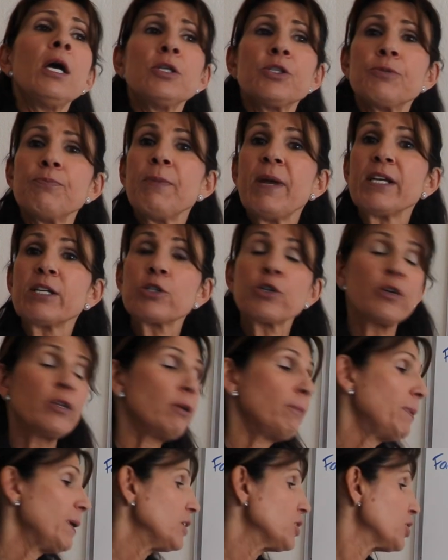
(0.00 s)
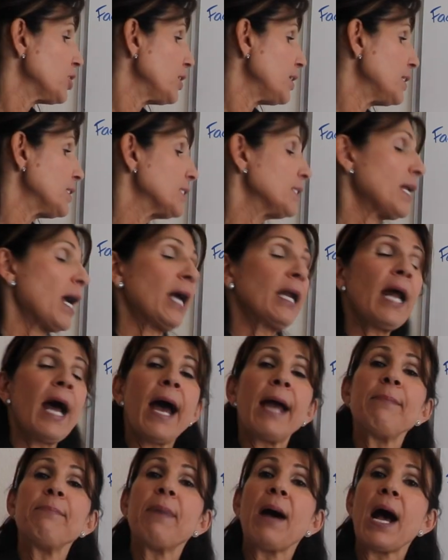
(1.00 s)
So make sure the patient is not
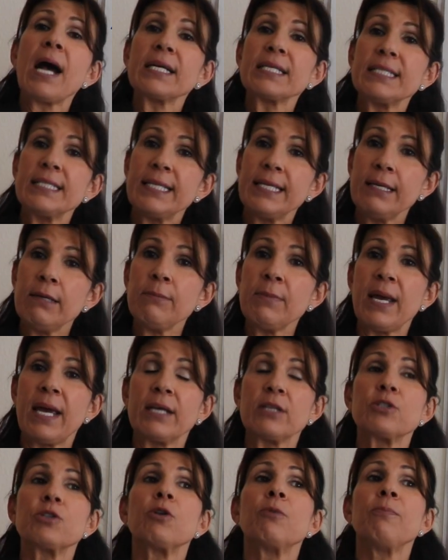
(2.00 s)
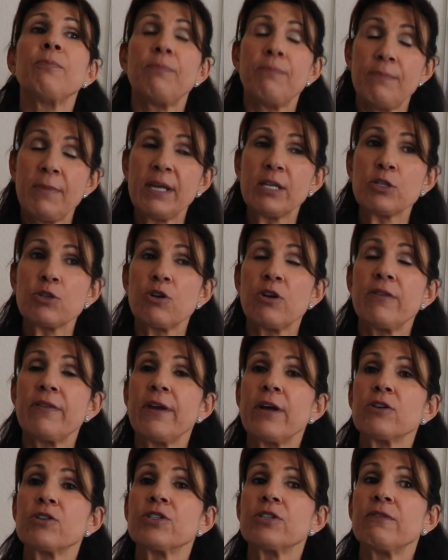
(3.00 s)
hypoxemic, so make sure
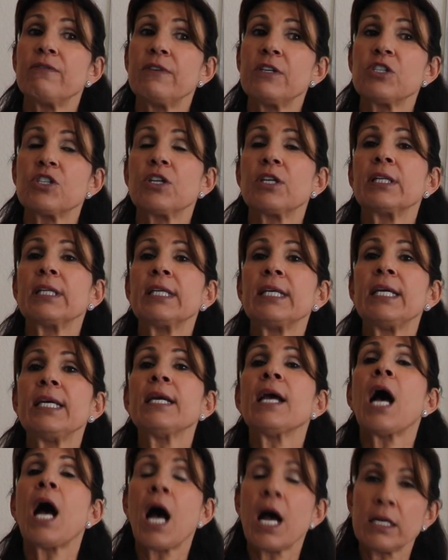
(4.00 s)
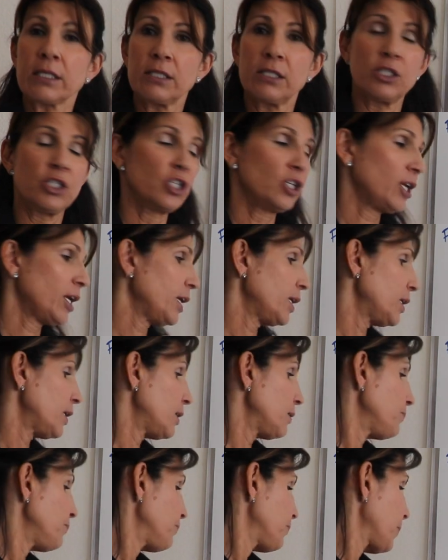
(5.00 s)
they're sufficiently
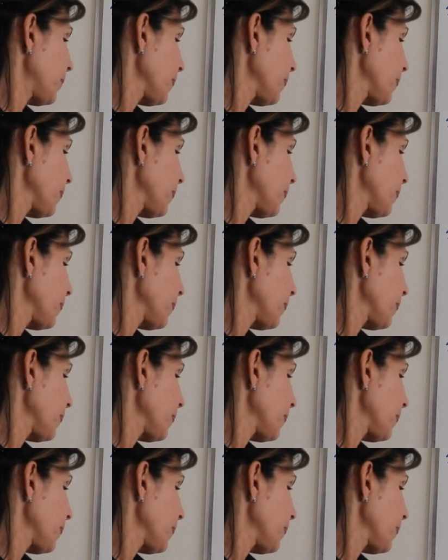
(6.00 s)
oxygenated.